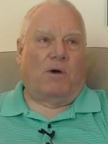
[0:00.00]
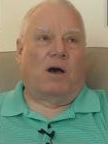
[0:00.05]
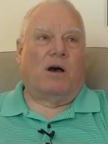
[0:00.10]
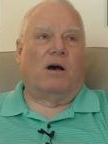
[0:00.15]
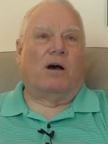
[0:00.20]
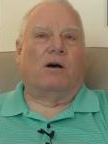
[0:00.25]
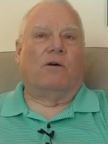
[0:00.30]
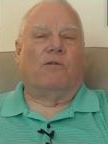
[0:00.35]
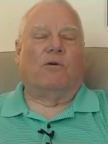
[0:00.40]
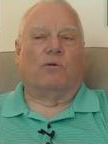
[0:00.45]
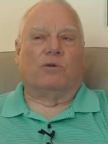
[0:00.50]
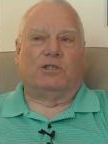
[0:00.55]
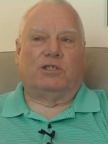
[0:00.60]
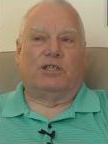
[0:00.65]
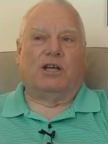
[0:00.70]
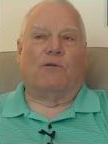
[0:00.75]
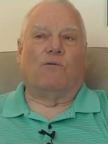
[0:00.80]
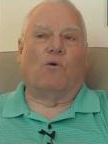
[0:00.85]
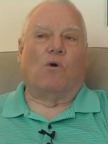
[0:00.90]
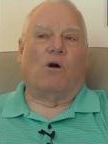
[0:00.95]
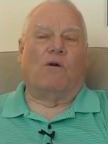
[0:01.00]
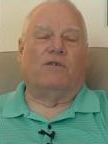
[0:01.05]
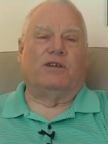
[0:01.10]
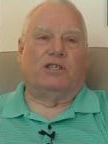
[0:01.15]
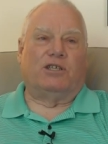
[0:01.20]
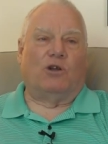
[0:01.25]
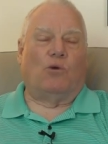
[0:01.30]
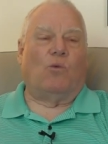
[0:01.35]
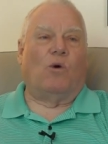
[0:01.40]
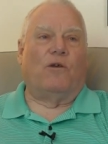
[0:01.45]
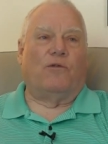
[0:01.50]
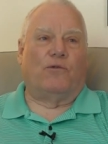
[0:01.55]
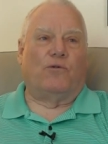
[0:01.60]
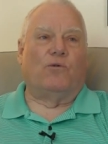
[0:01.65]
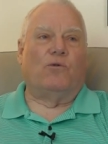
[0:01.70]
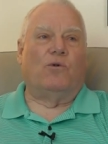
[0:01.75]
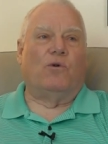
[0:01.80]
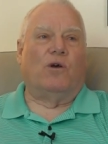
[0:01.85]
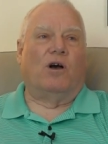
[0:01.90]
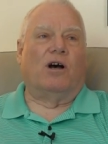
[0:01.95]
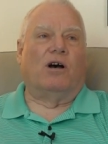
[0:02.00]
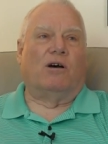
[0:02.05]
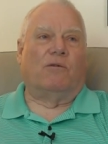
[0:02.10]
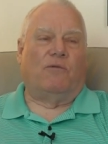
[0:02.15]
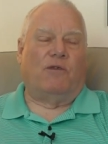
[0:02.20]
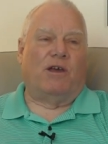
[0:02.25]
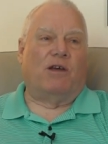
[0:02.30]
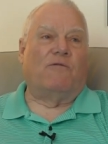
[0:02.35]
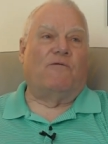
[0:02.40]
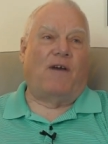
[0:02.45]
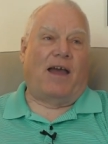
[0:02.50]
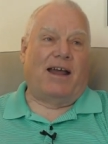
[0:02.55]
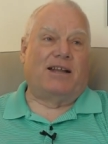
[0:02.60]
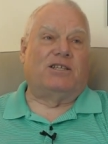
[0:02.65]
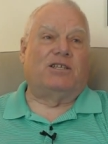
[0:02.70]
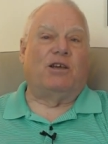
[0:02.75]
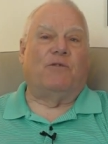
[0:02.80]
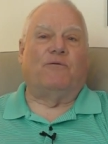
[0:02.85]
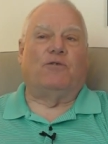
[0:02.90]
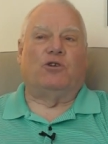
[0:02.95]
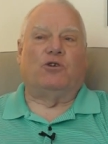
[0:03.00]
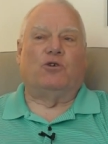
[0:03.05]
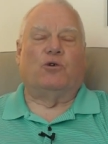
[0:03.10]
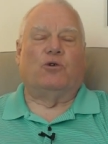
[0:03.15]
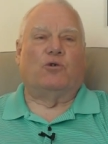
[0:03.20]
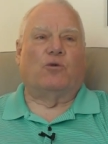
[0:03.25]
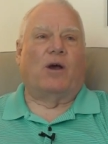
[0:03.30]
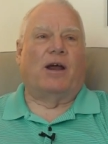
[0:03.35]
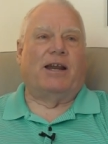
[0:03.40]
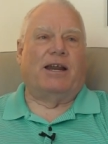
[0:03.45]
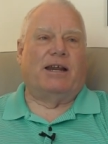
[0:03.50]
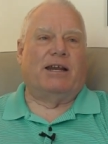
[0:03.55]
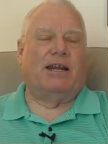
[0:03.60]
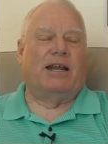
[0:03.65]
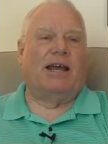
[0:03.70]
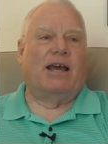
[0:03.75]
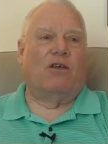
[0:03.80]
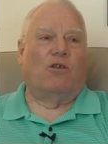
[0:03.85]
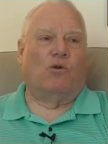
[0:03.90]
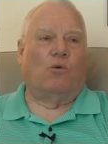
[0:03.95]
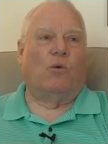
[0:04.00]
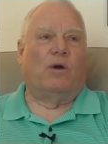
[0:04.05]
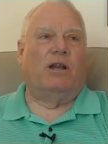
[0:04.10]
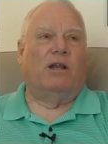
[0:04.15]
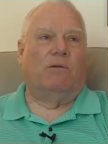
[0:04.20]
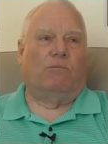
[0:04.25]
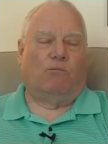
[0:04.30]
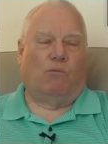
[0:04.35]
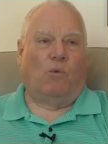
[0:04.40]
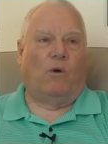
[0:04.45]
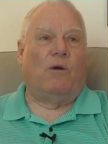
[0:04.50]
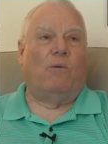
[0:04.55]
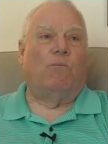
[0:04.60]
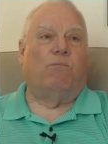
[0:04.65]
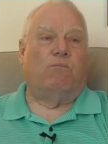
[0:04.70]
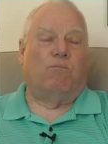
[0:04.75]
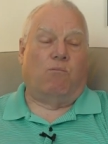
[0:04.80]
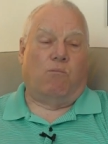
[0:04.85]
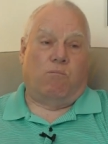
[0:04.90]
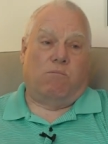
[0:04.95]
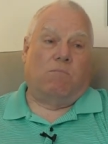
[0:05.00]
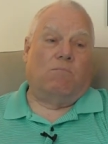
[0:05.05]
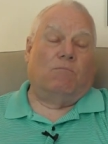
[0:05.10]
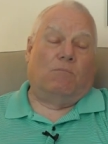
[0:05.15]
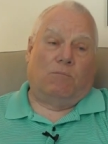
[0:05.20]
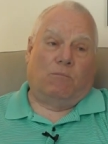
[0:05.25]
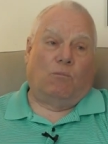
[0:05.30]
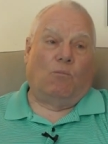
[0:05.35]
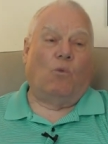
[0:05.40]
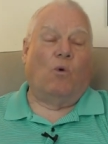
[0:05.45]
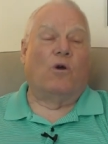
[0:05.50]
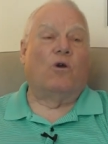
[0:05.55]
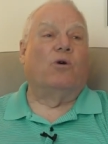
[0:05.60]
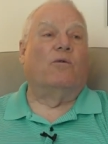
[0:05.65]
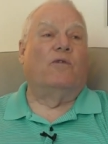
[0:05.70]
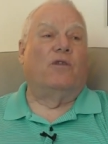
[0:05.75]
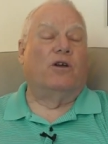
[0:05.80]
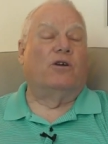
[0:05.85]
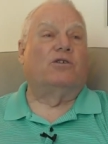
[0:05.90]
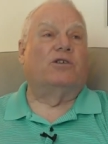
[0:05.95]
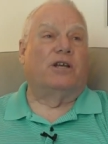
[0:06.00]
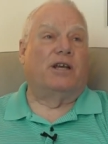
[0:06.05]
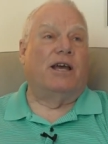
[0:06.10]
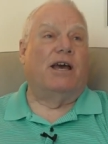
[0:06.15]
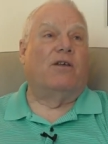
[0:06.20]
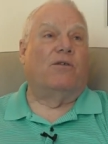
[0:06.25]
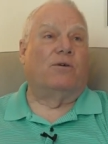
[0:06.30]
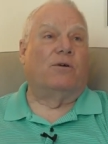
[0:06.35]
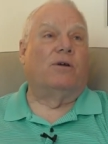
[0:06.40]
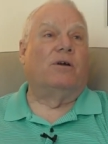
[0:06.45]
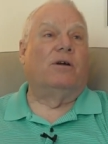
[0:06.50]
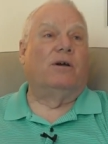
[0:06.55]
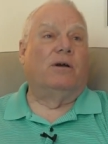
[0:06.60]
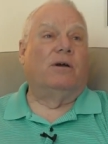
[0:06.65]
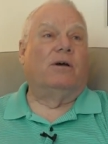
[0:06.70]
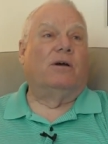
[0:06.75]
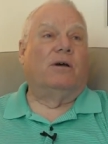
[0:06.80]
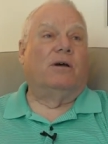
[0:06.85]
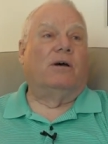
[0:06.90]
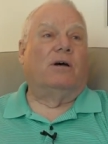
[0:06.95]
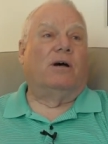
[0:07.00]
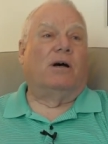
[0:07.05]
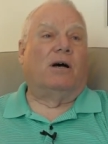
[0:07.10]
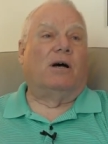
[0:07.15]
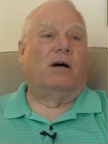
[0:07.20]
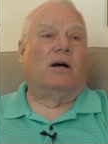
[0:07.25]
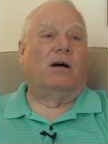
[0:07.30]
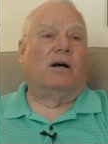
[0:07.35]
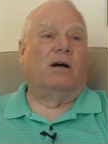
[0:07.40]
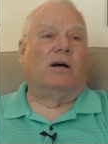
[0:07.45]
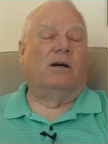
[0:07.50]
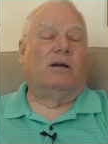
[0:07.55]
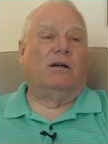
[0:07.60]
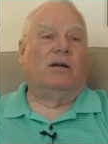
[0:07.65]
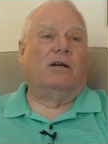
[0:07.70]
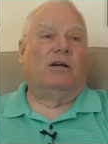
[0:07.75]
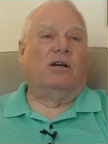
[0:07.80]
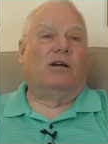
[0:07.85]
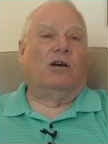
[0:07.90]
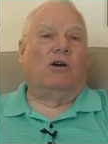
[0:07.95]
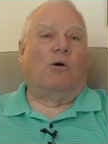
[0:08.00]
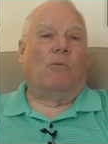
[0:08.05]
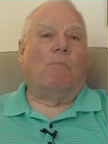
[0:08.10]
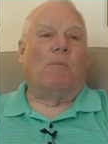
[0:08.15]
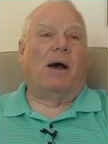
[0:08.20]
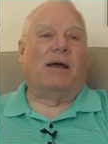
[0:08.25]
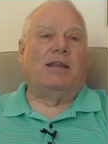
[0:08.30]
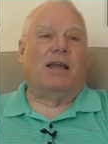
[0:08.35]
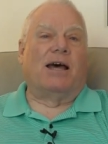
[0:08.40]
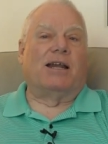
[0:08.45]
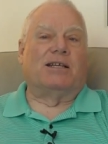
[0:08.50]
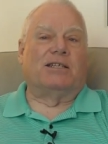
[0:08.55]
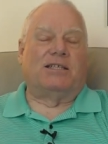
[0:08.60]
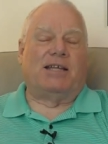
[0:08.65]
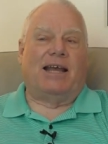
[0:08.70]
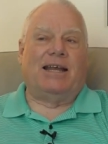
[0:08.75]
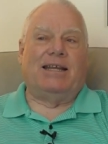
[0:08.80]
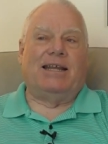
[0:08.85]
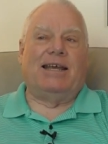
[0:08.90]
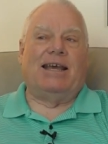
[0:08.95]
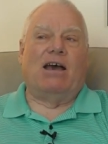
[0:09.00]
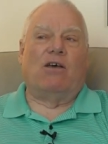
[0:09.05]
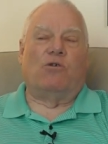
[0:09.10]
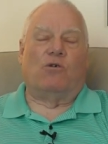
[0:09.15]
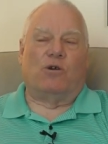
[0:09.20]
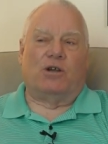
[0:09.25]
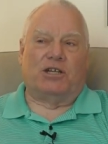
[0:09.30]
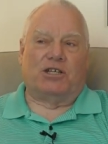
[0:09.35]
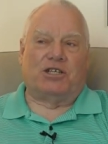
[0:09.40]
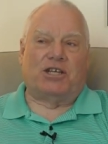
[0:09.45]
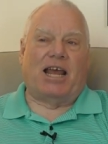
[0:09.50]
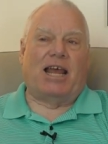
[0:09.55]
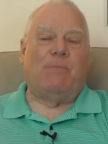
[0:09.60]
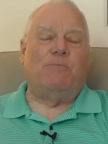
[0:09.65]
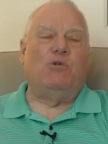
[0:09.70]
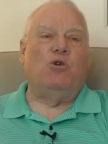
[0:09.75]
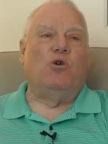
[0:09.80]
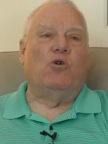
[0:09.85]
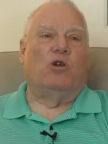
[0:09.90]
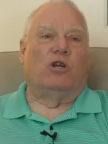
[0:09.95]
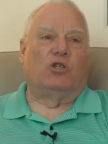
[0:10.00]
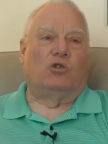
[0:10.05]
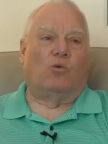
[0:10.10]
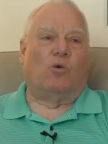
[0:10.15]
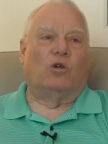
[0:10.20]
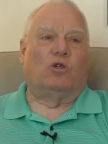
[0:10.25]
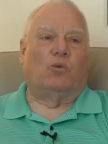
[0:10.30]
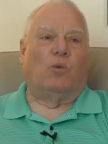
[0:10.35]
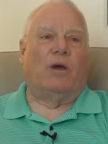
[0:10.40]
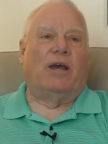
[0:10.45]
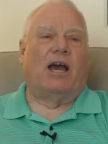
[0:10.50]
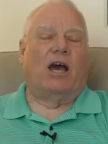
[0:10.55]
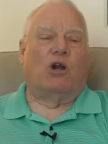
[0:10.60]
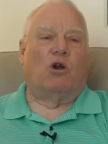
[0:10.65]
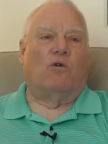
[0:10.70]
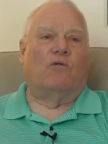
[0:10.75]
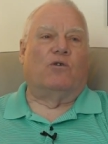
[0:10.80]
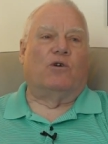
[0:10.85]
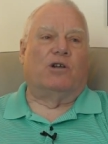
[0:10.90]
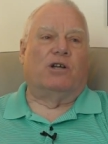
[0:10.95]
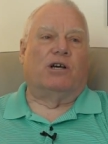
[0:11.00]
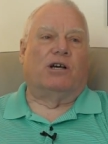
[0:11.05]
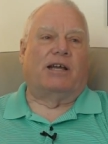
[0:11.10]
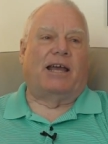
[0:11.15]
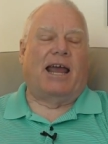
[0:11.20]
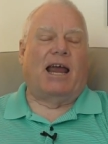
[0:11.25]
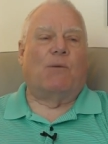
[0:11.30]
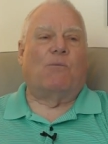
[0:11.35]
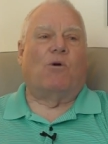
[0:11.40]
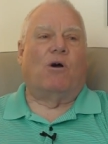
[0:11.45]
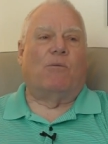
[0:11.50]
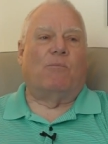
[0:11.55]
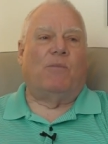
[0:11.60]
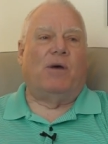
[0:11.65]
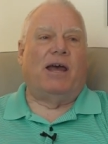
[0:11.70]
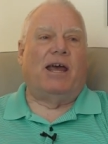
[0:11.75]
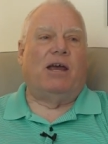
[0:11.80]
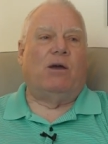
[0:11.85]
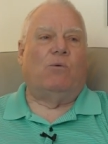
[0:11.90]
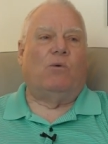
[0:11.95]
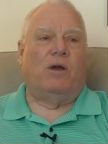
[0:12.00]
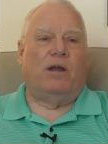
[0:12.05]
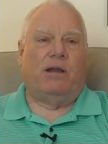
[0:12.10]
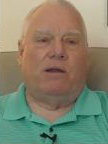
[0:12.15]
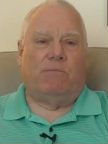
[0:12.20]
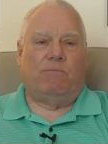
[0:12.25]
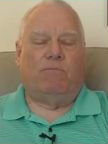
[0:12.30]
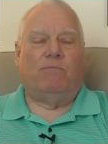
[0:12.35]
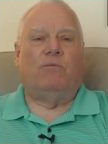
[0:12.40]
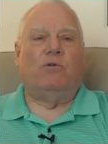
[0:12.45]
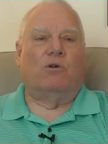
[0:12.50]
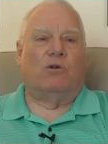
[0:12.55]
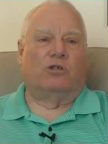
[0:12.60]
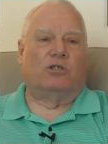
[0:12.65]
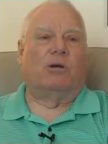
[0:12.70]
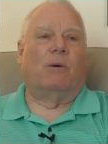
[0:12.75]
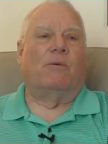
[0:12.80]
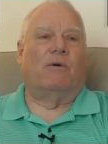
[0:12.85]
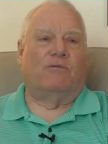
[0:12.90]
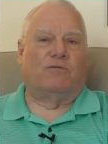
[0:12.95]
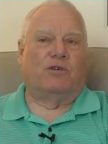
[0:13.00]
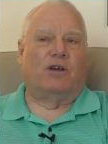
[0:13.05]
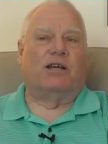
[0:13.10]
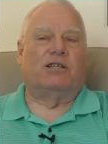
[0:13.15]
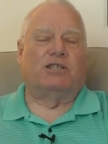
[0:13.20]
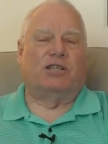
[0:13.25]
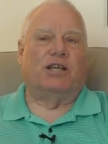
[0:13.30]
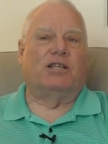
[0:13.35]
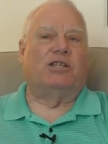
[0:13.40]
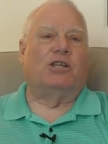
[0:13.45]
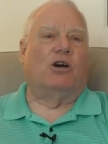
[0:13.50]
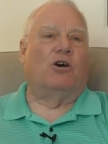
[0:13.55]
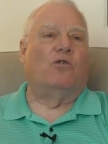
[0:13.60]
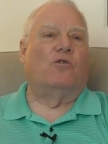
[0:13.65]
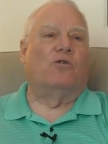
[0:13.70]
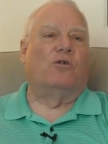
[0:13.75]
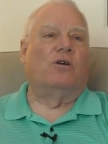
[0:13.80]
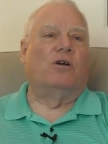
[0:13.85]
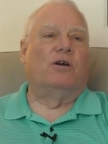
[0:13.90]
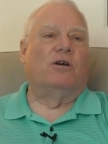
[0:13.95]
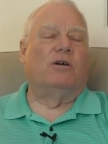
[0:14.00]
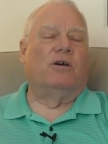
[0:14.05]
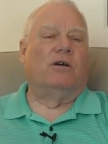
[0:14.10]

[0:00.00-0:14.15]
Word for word: uh, there were several of us that went through uh, the advanced infantry training together. We we went over there together. Uh, might not have stayed together in the same units. Once we got over to Cam Ranh Bay, we you know some of us got sent to other